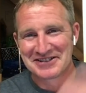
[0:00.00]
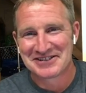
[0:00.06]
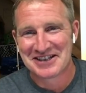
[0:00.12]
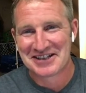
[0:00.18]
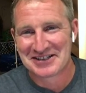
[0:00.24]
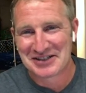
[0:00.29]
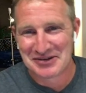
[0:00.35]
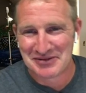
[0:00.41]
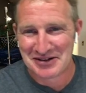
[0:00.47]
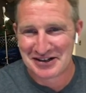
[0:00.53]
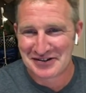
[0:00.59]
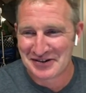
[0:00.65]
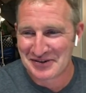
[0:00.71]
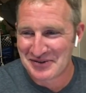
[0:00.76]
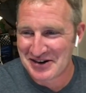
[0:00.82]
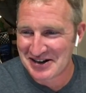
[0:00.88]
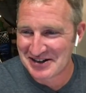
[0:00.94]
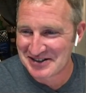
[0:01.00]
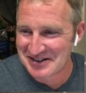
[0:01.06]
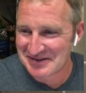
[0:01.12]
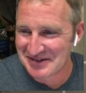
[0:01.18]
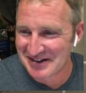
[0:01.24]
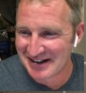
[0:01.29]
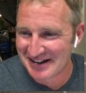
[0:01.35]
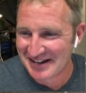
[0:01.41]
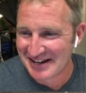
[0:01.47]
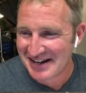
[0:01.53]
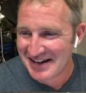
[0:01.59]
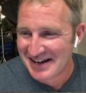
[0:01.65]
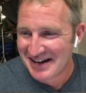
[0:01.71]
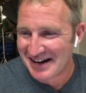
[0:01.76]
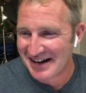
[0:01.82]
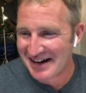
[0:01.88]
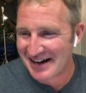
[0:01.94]
Thanks so much for watching, man.
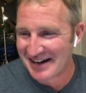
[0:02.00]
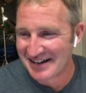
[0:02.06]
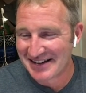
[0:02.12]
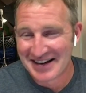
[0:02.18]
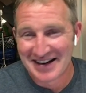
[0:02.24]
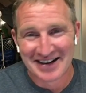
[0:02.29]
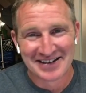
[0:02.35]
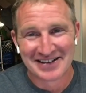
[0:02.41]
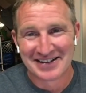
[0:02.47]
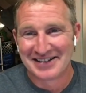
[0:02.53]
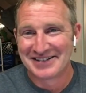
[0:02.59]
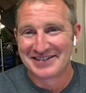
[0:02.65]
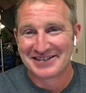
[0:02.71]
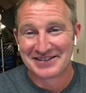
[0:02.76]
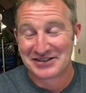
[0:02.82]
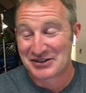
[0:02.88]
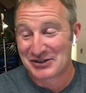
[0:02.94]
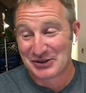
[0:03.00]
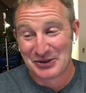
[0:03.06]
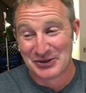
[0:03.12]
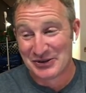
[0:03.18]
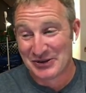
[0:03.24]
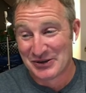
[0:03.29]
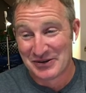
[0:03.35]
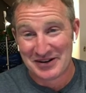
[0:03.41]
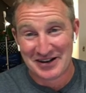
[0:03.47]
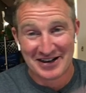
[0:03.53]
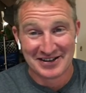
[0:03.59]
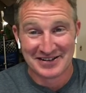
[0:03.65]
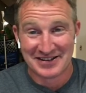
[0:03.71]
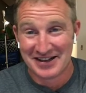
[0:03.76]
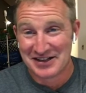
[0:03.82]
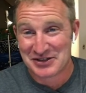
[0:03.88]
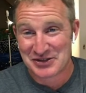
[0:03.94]
Uh, yeah, and Schluter, uh,
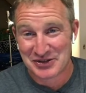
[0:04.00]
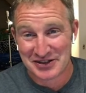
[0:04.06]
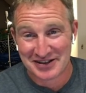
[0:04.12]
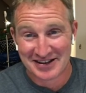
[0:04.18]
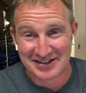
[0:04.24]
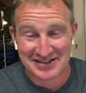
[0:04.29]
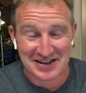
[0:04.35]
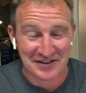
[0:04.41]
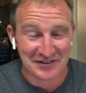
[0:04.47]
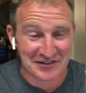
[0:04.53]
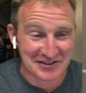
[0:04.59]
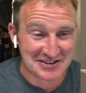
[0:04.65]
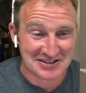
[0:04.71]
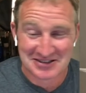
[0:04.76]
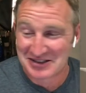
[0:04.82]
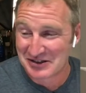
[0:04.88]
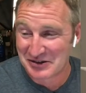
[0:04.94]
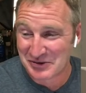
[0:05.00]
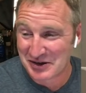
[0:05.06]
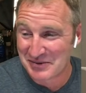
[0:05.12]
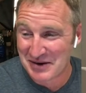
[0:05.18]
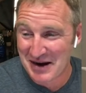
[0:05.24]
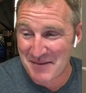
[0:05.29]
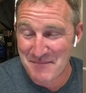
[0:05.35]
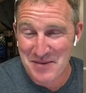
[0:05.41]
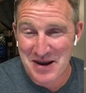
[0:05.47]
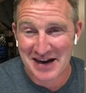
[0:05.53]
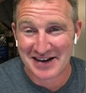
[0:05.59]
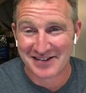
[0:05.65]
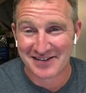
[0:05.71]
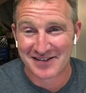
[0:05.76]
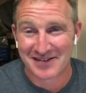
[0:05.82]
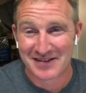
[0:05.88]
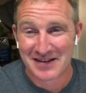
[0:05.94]
Ditra, that's definitely still one of my
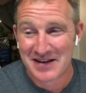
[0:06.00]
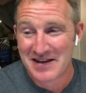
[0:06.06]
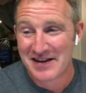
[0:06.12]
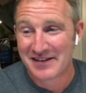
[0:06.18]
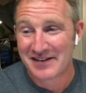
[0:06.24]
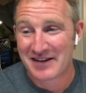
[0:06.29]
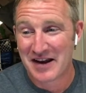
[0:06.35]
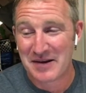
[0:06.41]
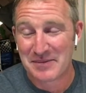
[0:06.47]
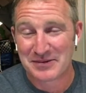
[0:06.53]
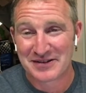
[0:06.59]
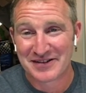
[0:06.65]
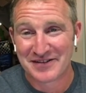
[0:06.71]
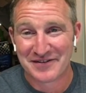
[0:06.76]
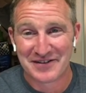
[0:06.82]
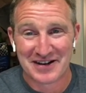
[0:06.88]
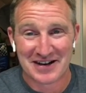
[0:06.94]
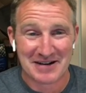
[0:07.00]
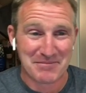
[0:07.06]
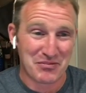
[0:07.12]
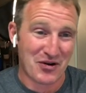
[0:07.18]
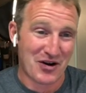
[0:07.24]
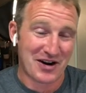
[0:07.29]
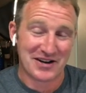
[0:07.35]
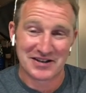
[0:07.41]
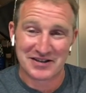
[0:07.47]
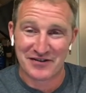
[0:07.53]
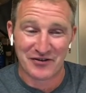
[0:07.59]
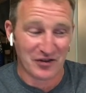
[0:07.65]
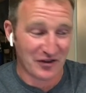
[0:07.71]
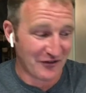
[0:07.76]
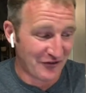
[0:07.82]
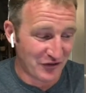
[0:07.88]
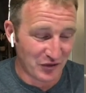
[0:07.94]
main types of uh, products
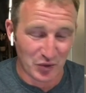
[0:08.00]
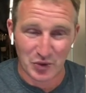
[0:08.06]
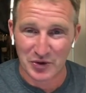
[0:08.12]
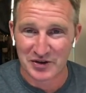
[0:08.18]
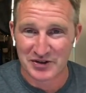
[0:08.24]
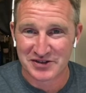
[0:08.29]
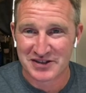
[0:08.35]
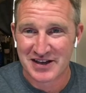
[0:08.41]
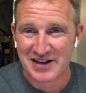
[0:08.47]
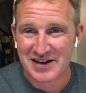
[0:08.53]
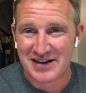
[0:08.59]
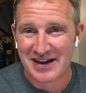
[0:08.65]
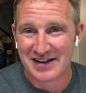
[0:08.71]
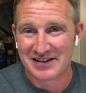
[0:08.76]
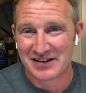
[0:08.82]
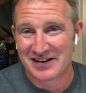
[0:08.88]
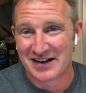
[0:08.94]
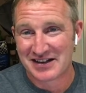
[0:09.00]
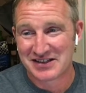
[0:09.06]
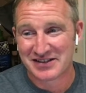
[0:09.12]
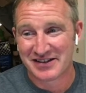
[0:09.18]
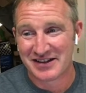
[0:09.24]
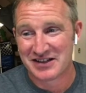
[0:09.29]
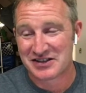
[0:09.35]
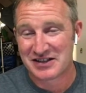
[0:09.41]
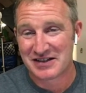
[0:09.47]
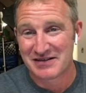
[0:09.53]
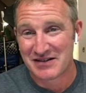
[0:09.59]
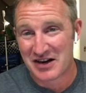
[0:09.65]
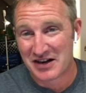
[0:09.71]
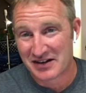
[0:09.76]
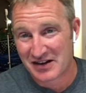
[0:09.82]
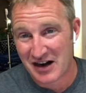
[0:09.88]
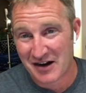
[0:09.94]
for floors. It's an isolation
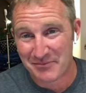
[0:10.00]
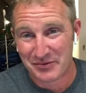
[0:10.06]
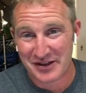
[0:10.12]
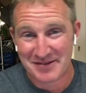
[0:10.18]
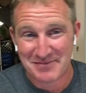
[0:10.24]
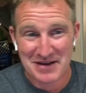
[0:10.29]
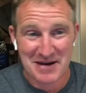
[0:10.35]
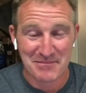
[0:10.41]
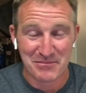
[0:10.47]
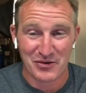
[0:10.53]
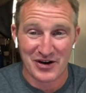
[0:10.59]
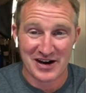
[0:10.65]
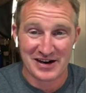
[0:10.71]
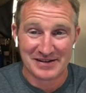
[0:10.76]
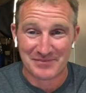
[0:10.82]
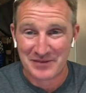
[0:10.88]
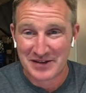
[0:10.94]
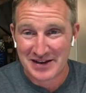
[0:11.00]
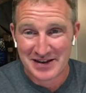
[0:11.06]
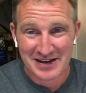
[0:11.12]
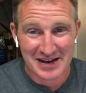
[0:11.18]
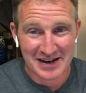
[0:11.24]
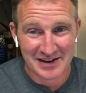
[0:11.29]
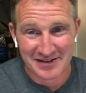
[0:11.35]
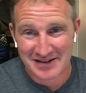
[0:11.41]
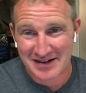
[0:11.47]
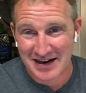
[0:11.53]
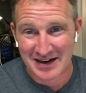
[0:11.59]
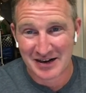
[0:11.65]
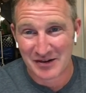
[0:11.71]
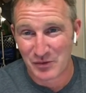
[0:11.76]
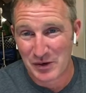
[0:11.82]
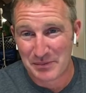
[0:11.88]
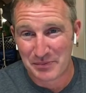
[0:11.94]
uncoupling membrane. It kind
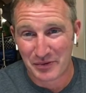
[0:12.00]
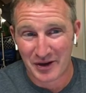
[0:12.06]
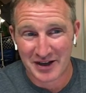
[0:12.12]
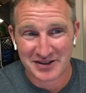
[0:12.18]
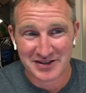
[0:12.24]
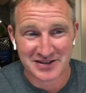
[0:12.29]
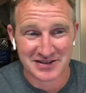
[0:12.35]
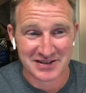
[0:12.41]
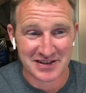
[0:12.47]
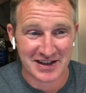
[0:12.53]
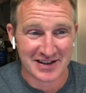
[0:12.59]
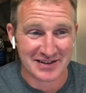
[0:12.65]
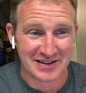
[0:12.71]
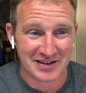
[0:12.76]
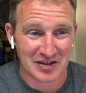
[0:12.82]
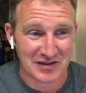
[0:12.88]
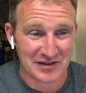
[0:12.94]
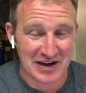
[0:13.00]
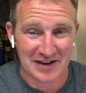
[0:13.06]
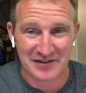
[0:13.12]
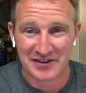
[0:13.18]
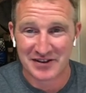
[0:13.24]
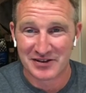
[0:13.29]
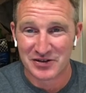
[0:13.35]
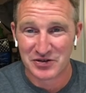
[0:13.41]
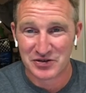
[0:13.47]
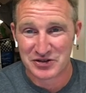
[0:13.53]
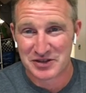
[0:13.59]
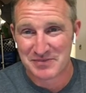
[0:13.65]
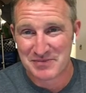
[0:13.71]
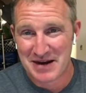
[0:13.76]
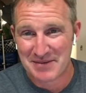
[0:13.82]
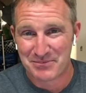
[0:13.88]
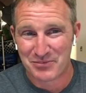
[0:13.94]
of replaces the idea of having to use
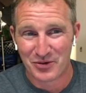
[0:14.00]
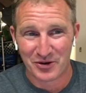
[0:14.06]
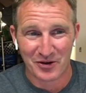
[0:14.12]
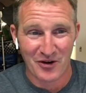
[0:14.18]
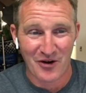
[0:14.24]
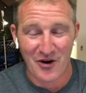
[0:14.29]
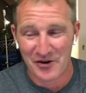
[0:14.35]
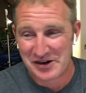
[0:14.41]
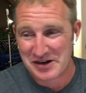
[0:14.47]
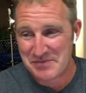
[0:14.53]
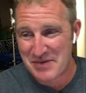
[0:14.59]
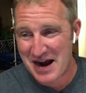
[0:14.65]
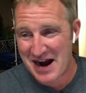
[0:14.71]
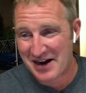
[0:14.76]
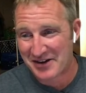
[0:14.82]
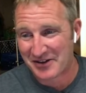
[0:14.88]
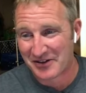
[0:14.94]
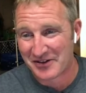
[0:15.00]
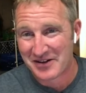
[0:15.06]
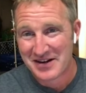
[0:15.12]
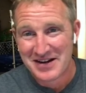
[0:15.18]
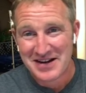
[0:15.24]
cement board or HardieBacker.